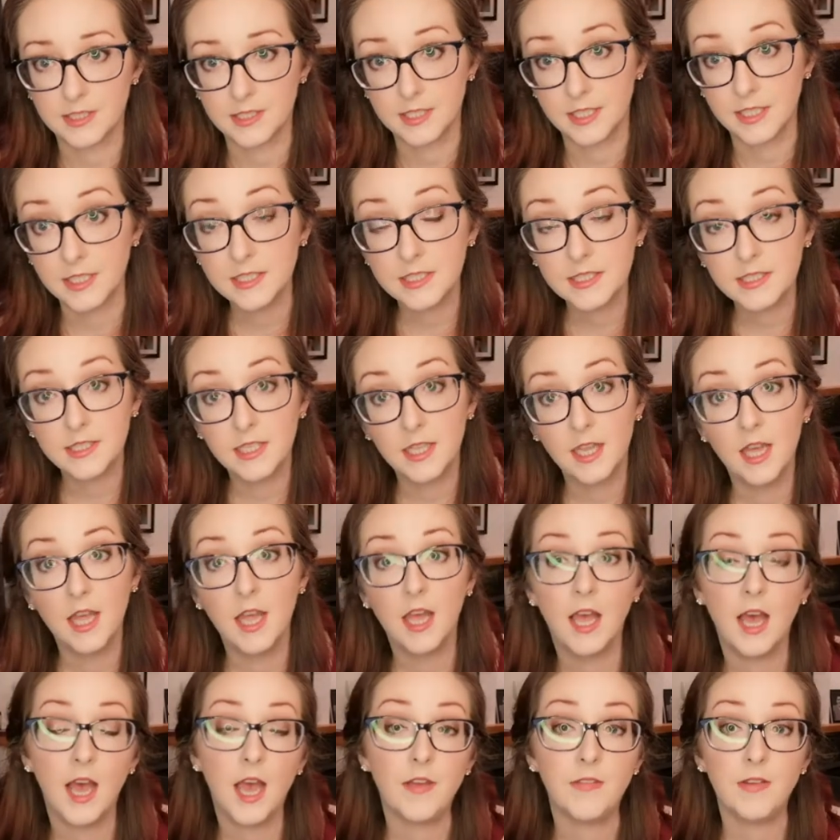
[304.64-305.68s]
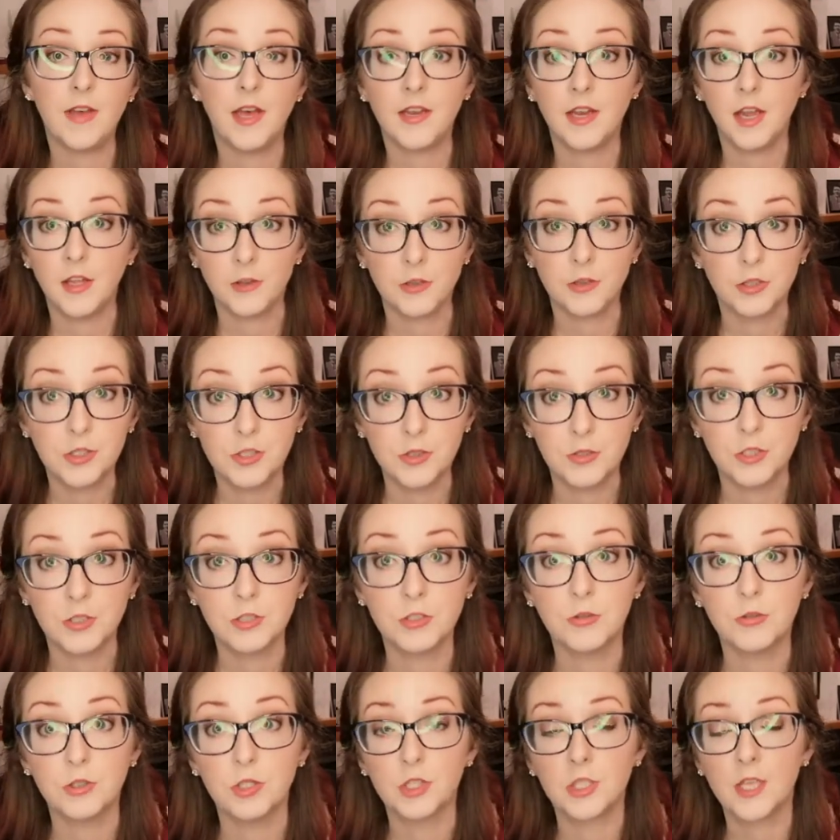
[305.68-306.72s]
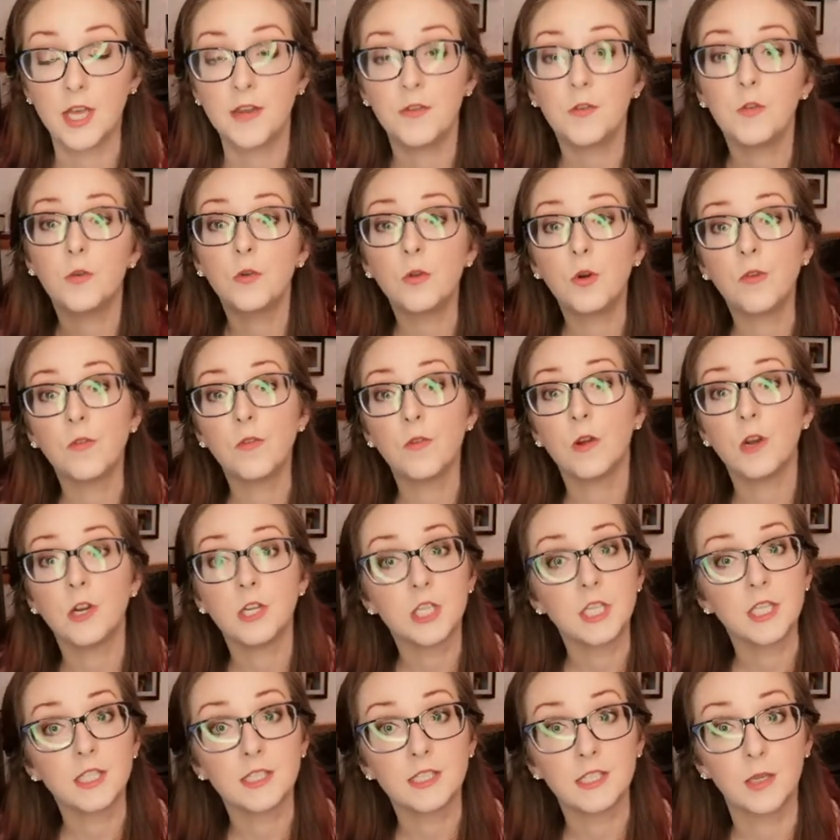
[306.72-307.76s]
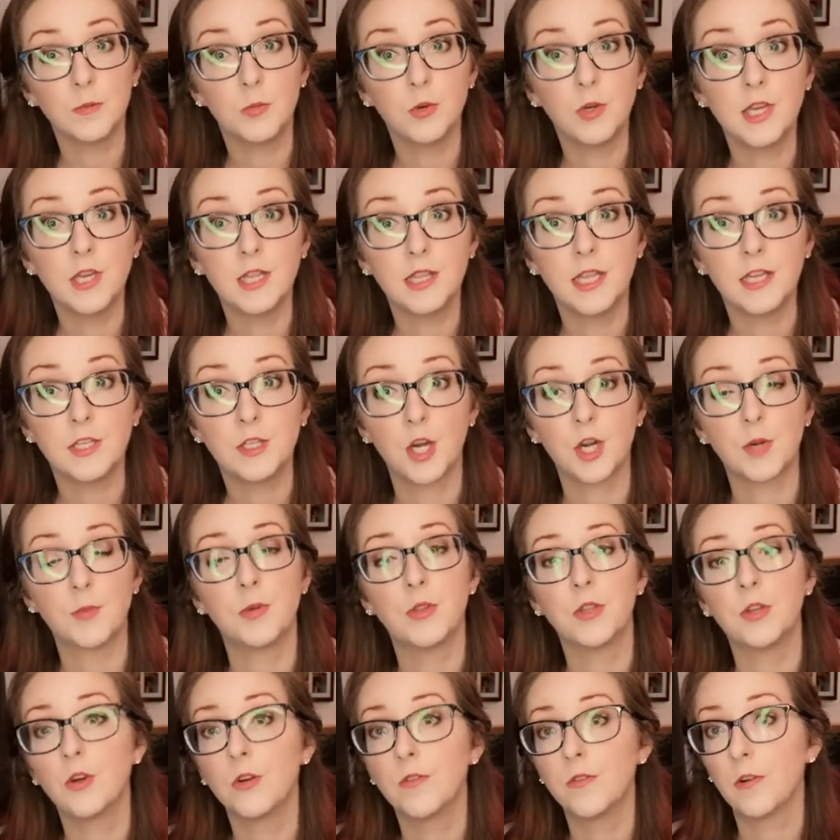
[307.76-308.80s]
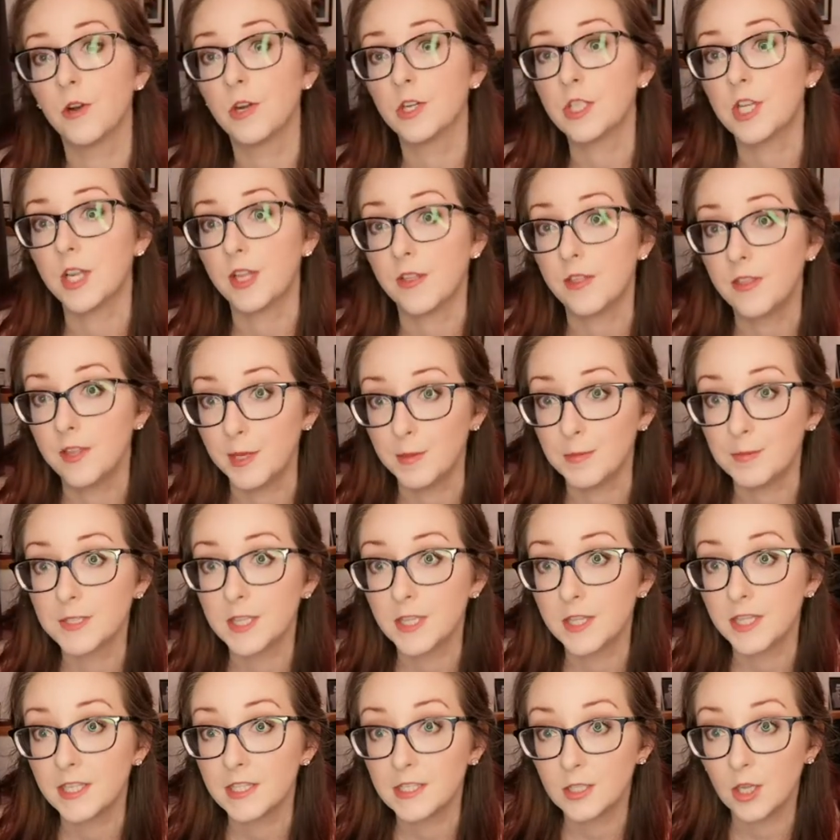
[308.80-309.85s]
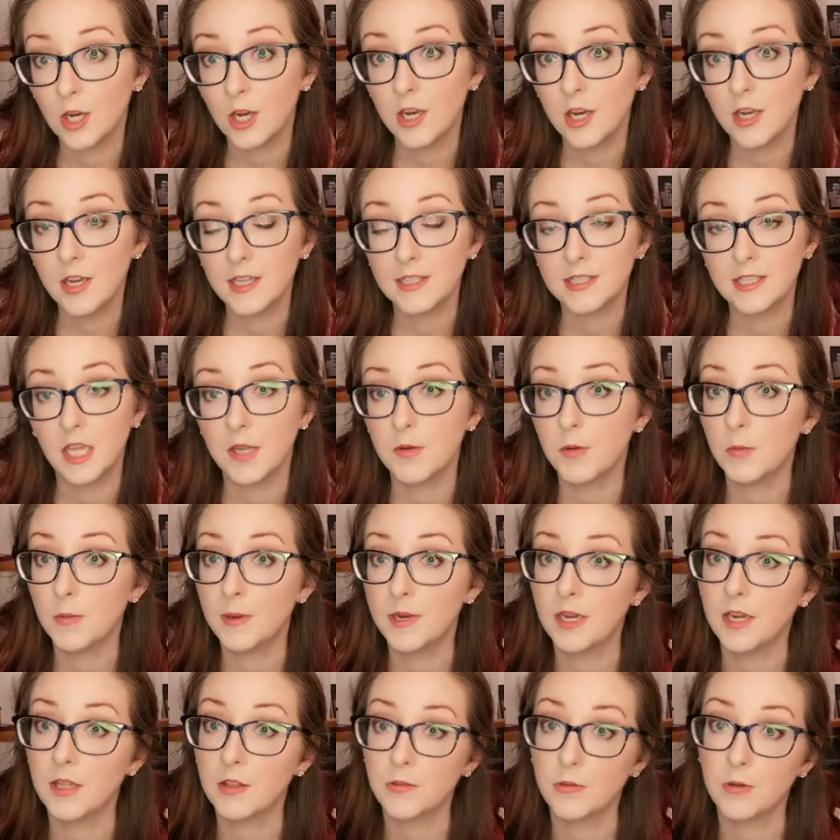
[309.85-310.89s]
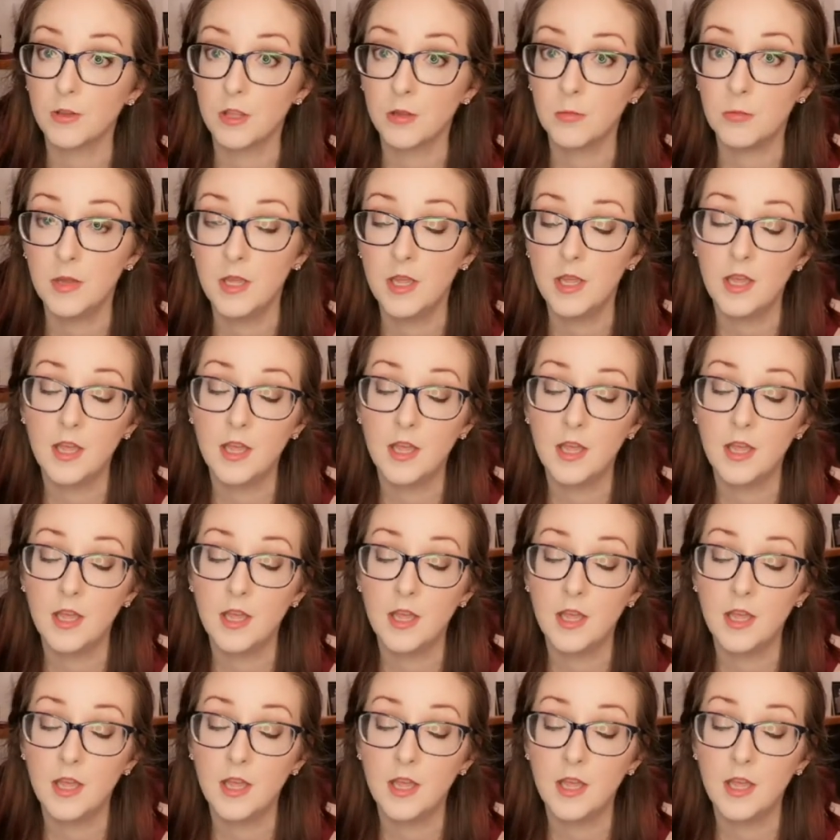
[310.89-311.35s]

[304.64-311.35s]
this. I've had other students who just kind of do an overarching summary, and they talk about the overarching themes that they saw as they were reading through them.